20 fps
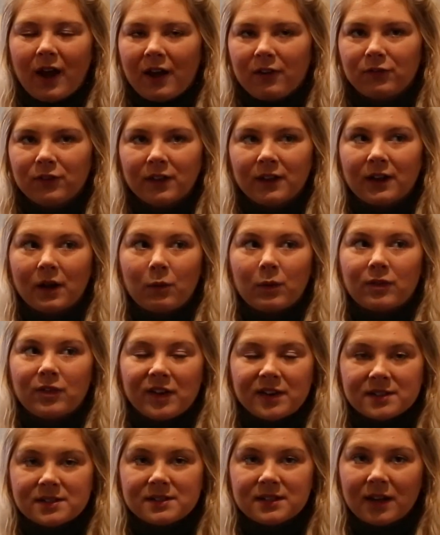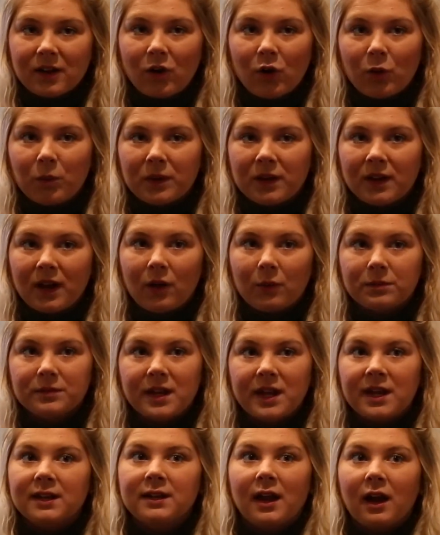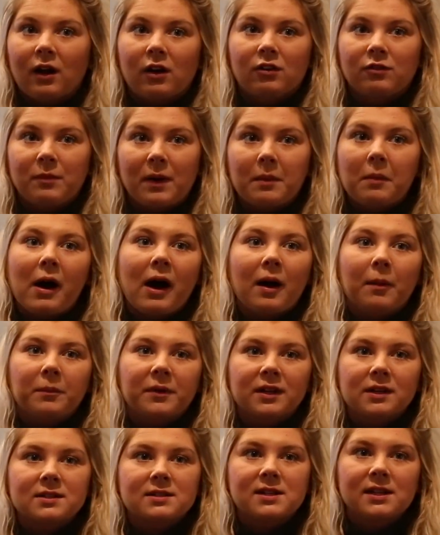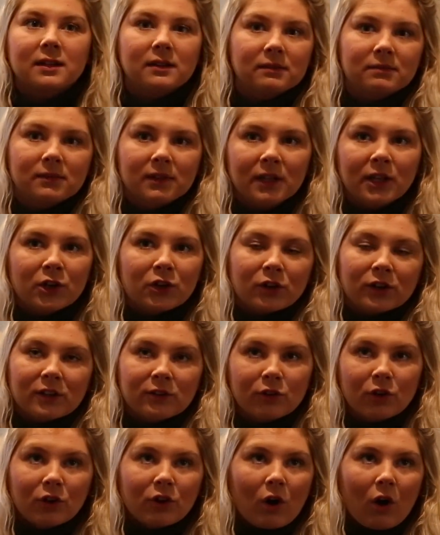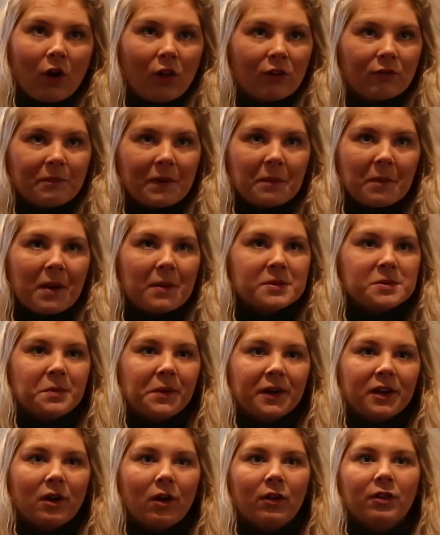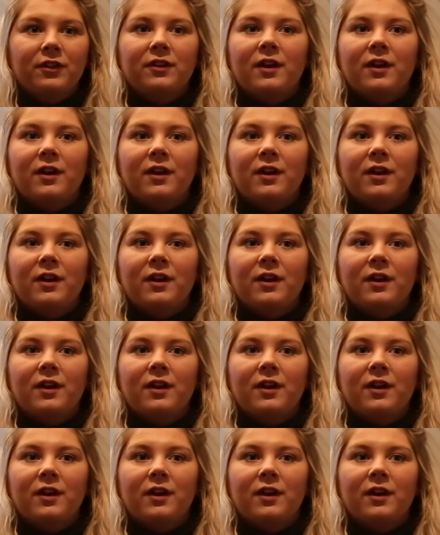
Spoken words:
feel like I would have had to stay home and help take care of my mom, because he literally took all of my mom's money all